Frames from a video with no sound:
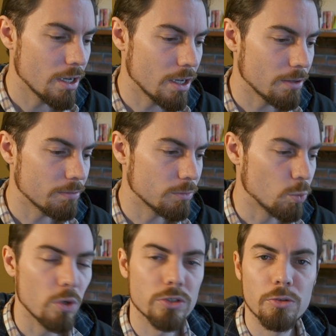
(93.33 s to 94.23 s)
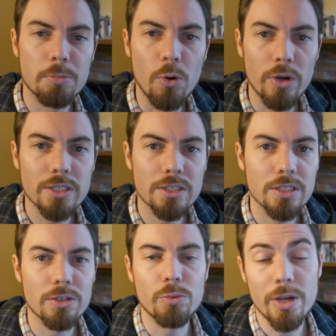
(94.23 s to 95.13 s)
walk to a point,
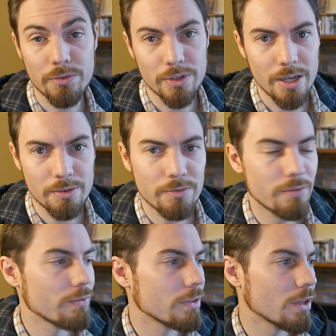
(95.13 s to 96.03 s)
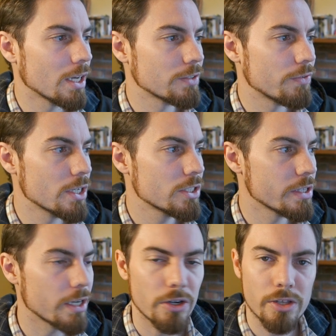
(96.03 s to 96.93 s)
and it'll wait for that line to finish
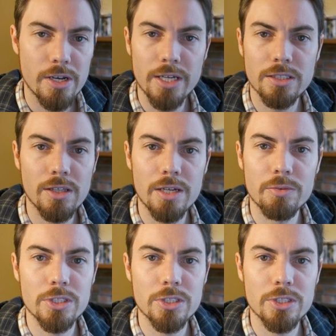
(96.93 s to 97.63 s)
and then go to the next line,